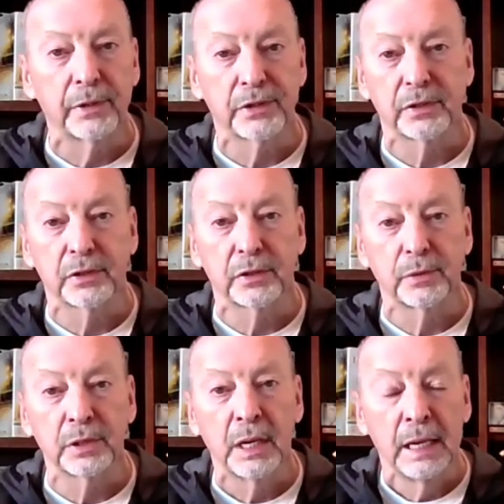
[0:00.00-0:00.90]
through camera
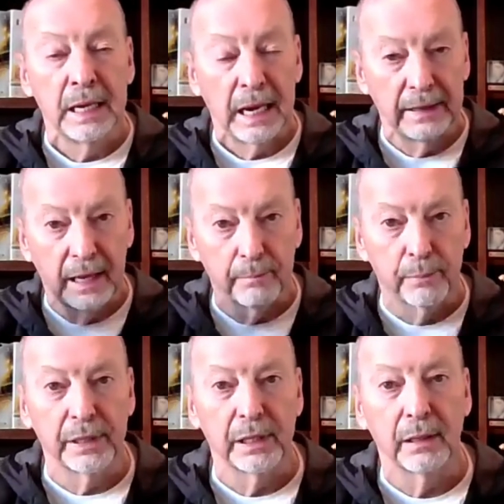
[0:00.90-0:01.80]
systems
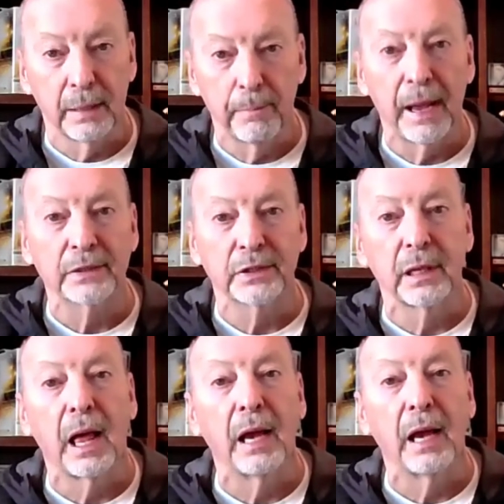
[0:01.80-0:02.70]
and then bringing
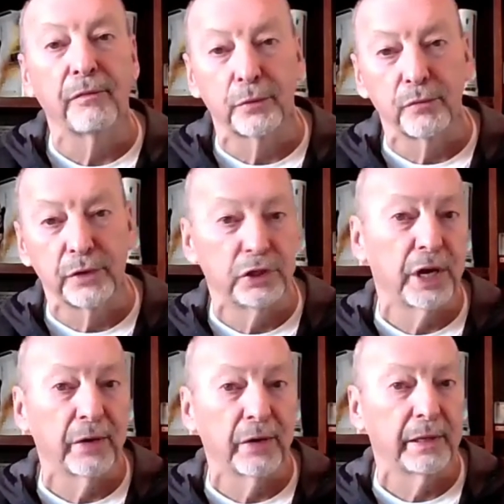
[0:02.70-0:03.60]
it back to life
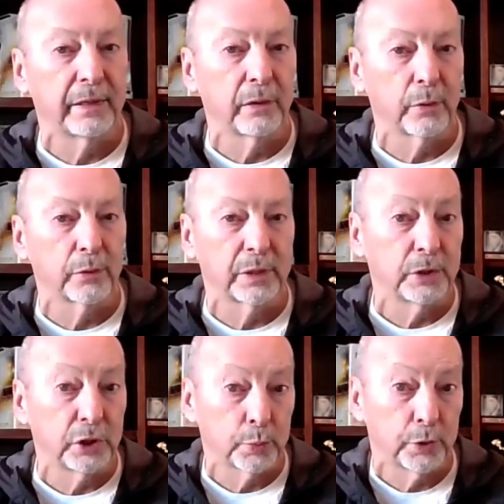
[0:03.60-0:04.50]
through regenerating
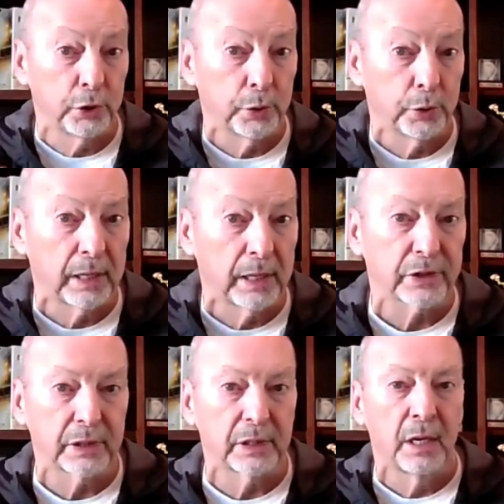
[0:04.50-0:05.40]
those images, which
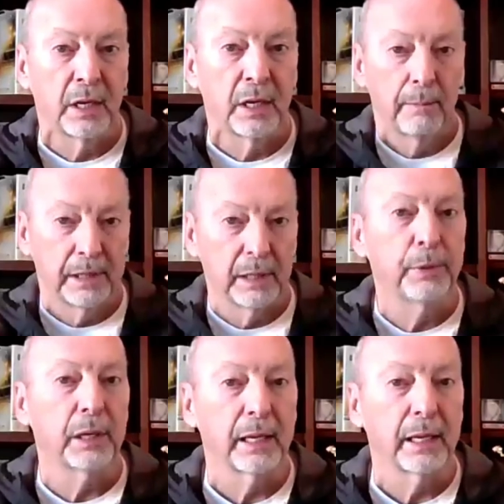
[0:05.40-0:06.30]
you can actually
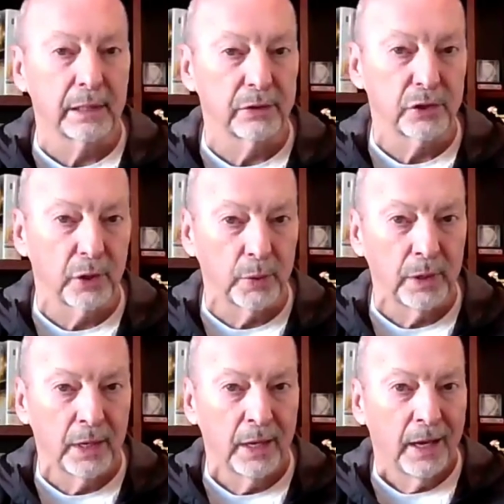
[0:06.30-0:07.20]
manipulate.
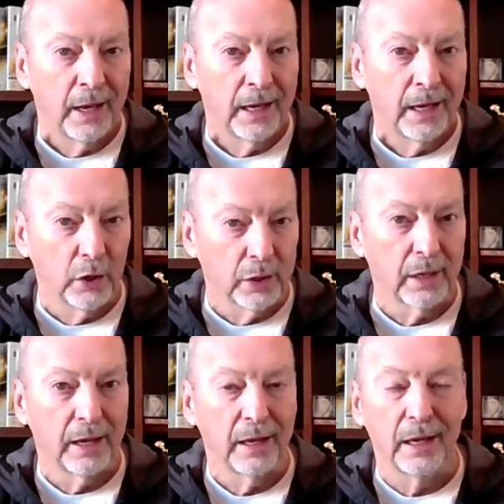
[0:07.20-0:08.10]
And so
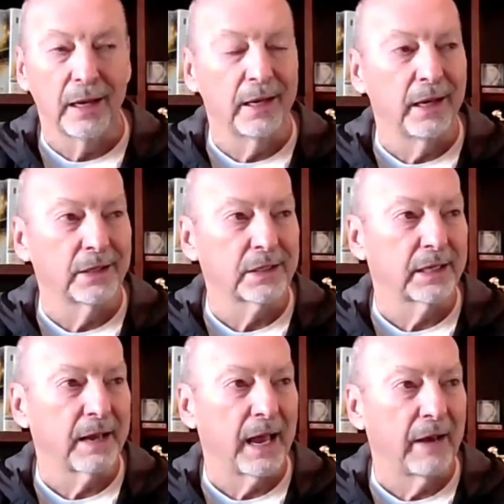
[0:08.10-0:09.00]
look,
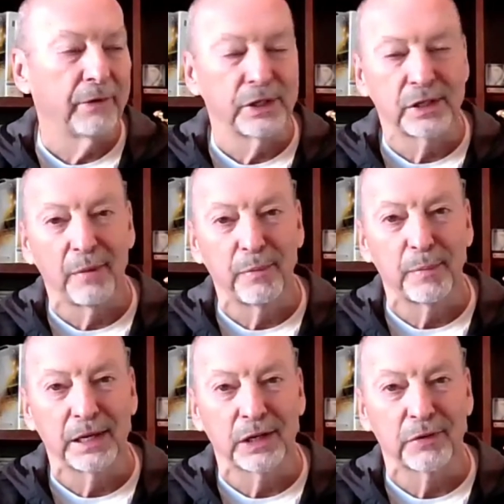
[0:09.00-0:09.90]
it's like every
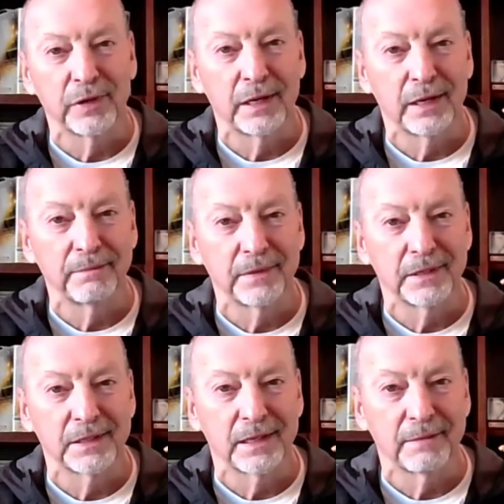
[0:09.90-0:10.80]
step of my
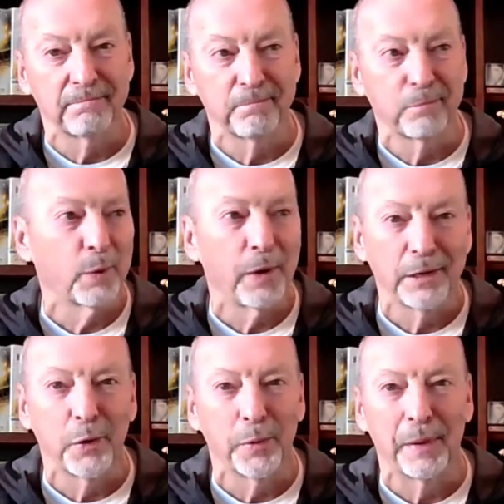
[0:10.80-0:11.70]
career, there's like,
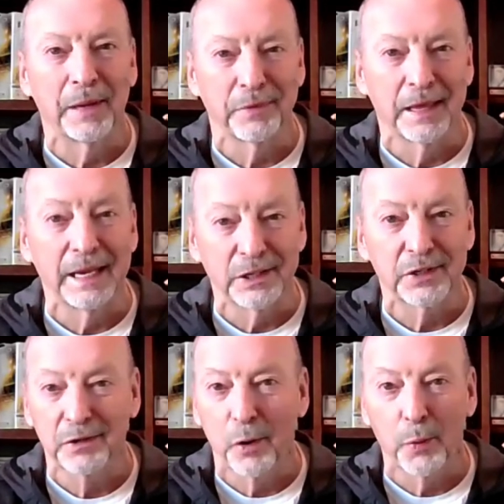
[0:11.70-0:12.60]
what do I know about
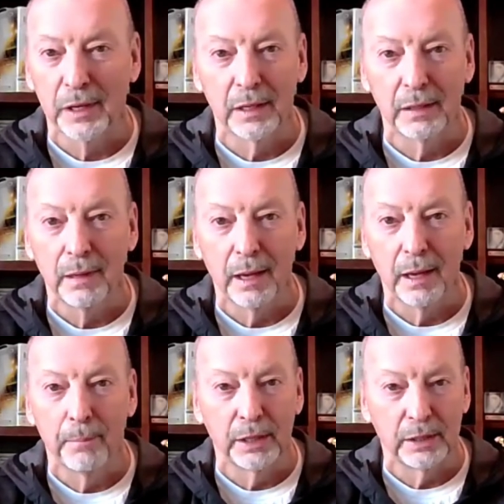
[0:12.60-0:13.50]
this going
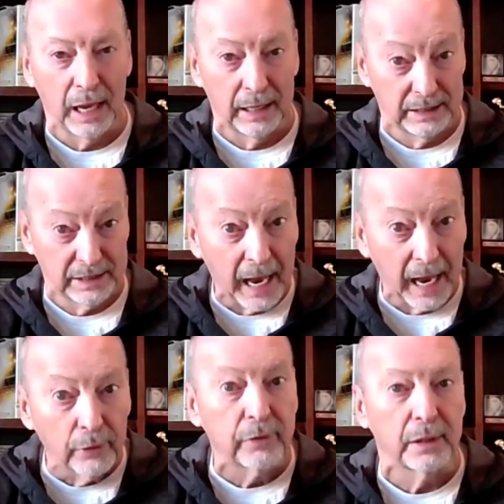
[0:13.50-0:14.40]
in?
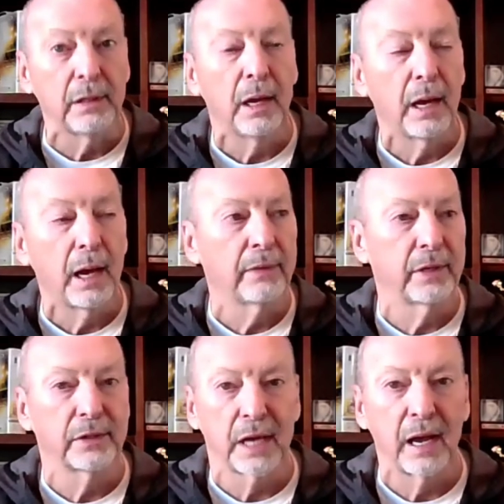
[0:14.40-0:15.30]
And it's healthy,
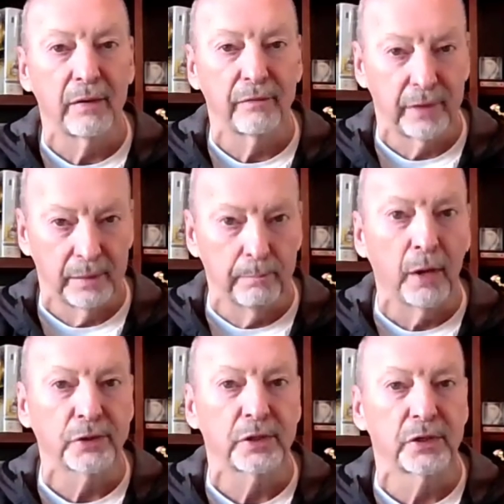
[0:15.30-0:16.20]
I think, to
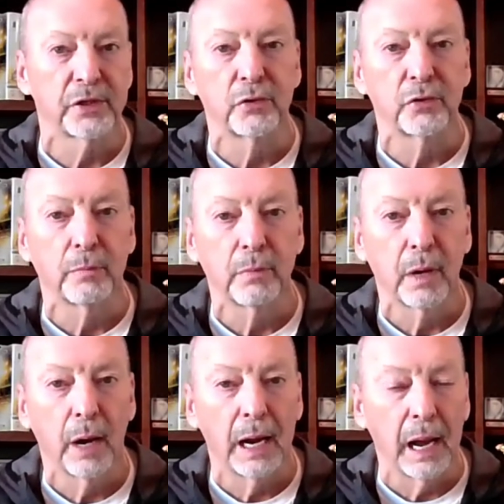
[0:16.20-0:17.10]
have imposter
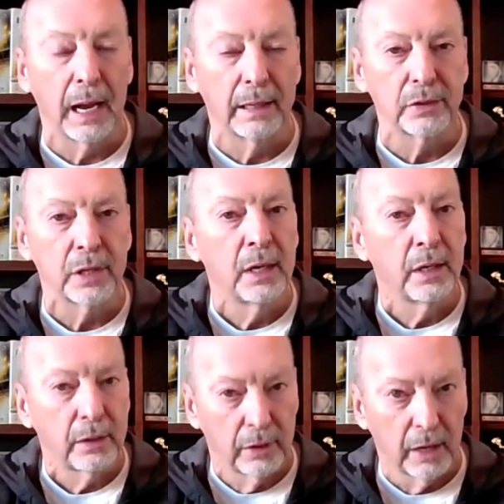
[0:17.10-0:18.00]
syndrome.
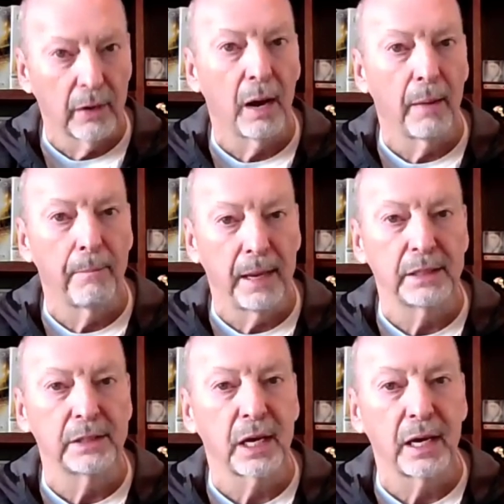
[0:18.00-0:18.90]
And there
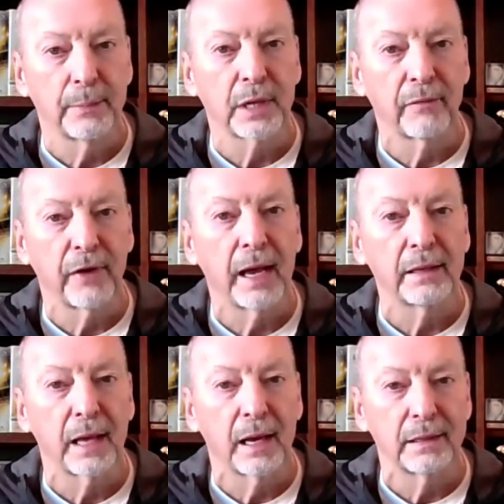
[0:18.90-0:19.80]
are many times
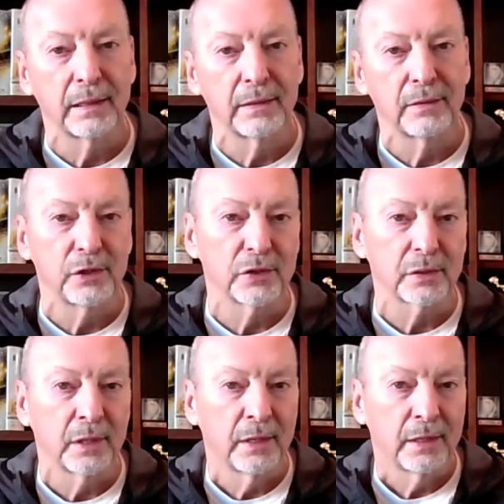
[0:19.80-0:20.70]
I've had that
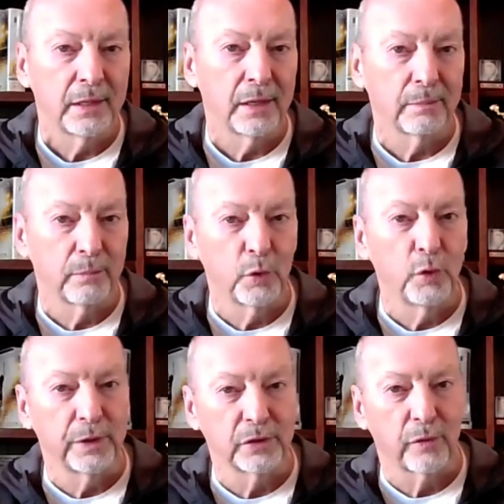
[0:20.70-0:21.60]
in these,
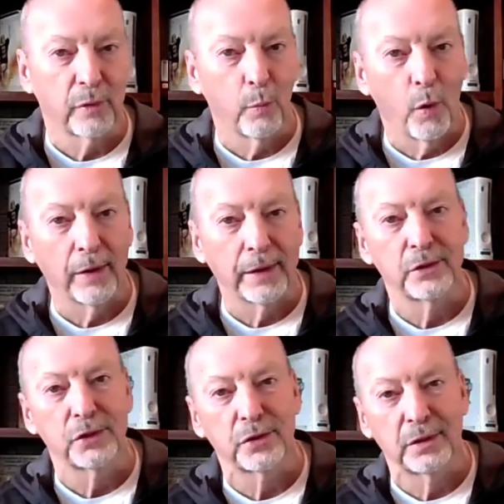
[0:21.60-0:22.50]
movements from
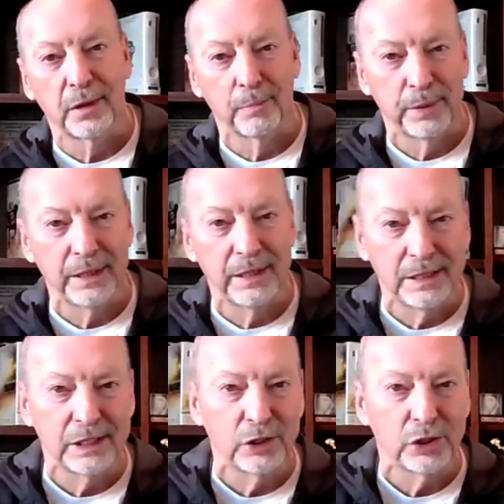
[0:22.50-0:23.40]
one industry,
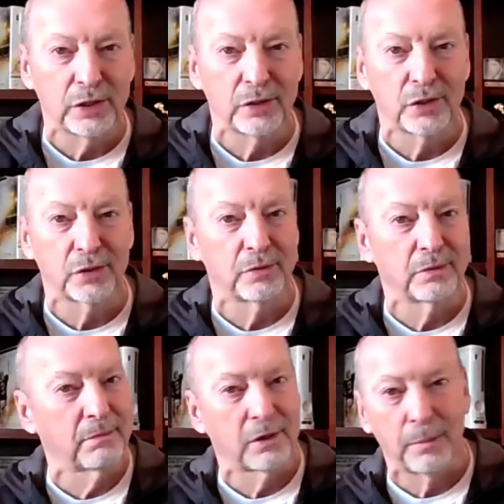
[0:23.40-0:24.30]
PE
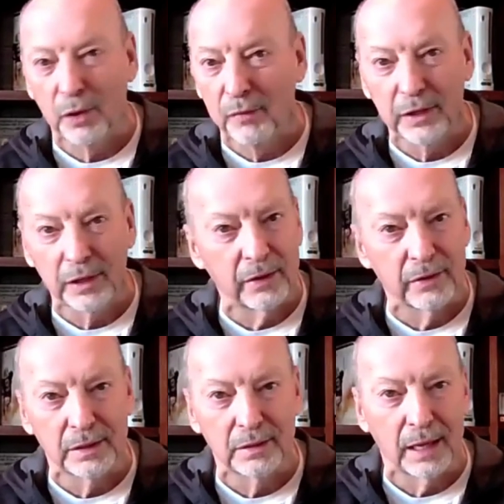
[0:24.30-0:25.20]
teacher to coming
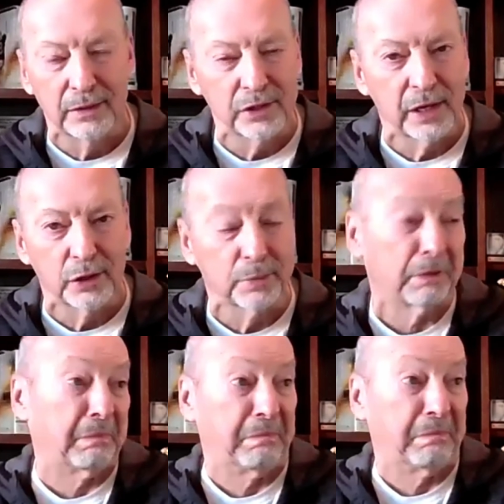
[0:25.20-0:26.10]
over here and
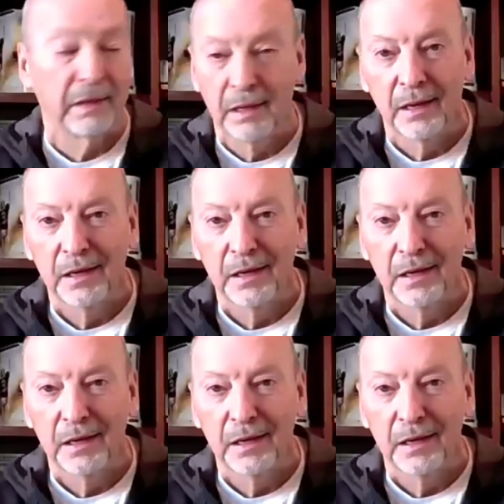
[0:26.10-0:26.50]
salesman,